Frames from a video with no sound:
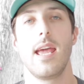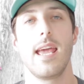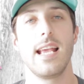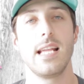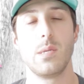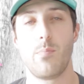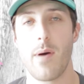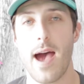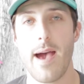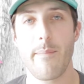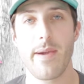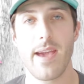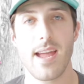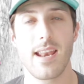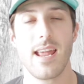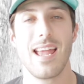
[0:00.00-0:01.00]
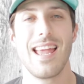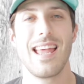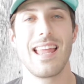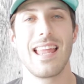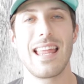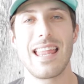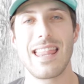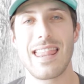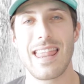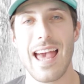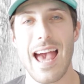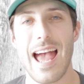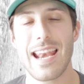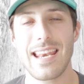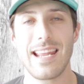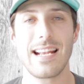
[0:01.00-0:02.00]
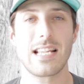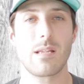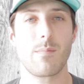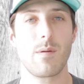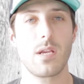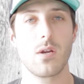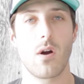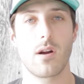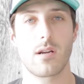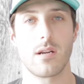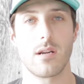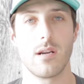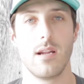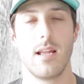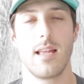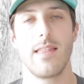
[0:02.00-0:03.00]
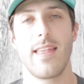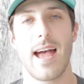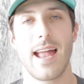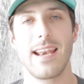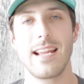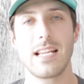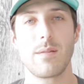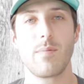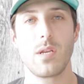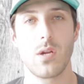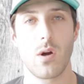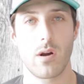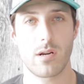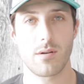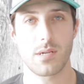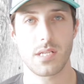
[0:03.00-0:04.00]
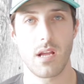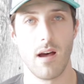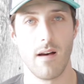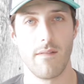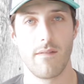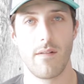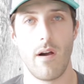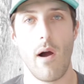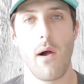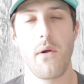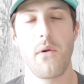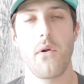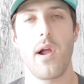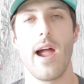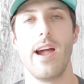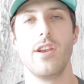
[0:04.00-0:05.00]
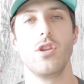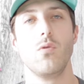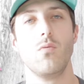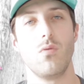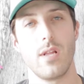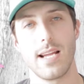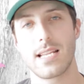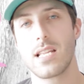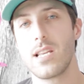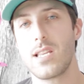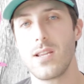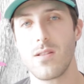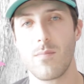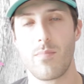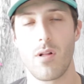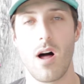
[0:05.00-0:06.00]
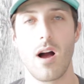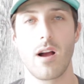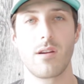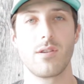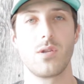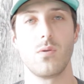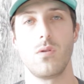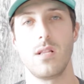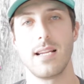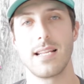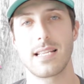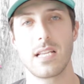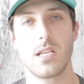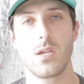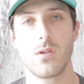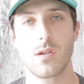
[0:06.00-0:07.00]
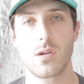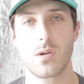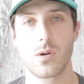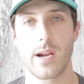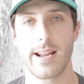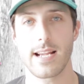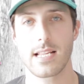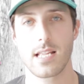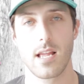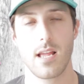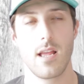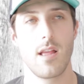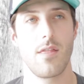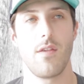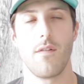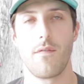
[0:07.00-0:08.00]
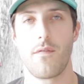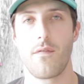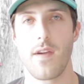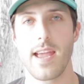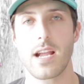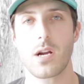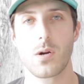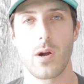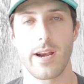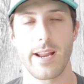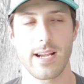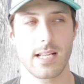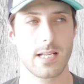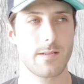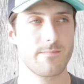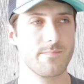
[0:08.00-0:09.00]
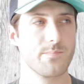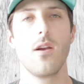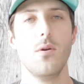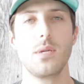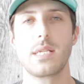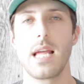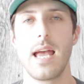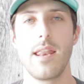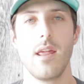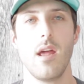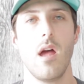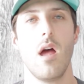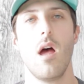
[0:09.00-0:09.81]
is Batman. That needs to be darker. That needs to be darker stuff. And you listen to the bloggers, you listen to the critics, the fake critics who said,